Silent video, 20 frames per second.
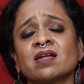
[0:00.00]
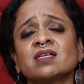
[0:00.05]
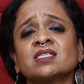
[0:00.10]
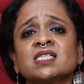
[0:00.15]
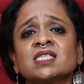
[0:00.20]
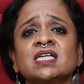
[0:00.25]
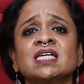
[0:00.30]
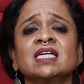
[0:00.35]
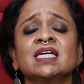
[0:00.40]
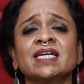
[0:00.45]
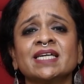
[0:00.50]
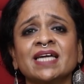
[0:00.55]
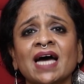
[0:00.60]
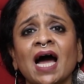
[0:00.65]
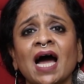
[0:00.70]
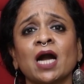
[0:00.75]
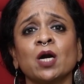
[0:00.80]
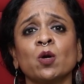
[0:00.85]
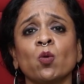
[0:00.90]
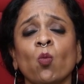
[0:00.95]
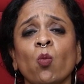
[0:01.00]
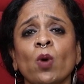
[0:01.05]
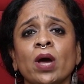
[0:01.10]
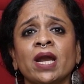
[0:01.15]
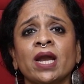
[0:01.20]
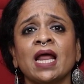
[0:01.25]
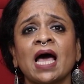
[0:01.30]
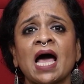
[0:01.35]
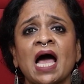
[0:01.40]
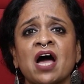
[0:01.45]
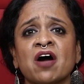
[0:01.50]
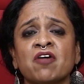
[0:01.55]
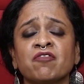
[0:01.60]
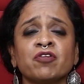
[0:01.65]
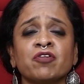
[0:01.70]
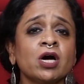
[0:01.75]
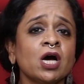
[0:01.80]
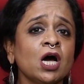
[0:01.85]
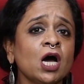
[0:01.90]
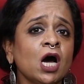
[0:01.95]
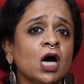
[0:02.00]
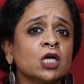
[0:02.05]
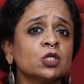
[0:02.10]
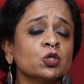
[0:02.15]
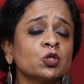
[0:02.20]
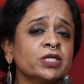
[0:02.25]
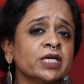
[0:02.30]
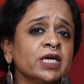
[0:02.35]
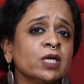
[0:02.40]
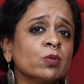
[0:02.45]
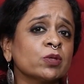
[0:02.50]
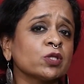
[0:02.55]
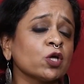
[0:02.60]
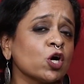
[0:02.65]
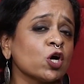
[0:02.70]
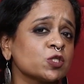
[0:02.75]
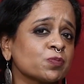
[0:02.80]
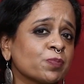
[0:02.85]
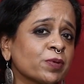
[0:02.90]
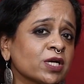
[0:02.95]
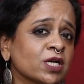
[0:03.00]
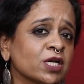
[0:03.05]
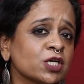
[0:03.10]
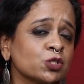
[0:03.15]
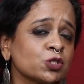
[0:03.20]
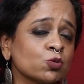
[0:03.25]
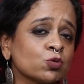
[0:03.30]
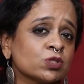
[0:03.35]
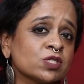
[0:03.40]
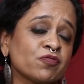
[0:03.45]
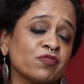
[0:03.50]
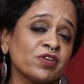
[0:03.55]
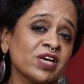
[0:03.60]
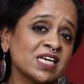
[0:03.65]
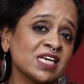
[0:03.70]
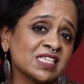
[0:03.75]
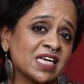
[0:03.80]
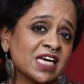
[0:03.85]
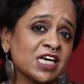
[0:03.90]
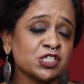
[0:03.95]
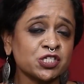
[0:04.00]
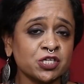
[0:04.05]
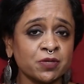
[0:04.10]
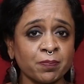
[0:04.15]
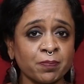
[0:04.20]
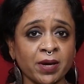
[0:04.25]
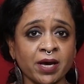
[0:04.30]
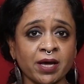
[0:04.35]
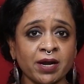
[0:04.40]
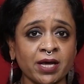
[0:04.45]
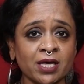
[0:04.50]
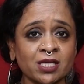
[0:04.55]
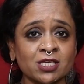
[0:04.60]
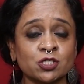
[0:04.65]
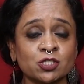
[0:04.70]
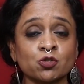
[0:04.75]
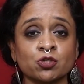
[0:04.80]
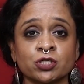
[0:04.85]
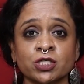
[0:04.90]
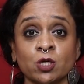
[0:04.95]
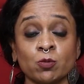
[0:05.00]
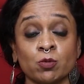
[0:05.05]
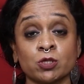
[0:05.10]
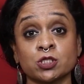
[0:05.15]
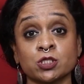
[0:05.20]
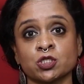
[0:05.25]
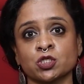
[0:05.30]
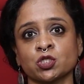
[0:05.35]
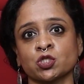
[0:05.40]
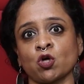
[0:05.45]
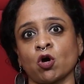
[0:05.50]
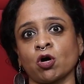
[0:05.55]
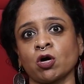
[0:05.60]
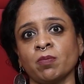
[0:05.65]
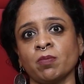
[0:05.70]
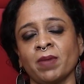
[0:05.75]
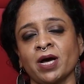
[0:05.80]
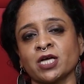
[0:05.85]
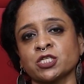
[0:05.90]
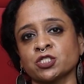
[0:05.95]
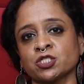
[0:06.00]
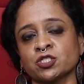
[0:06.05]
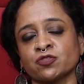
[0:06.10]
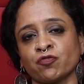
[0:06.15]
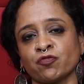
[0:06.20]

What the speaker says: a single dad will have to deal with hospital issues if he has aging parents, to deal with soccer matches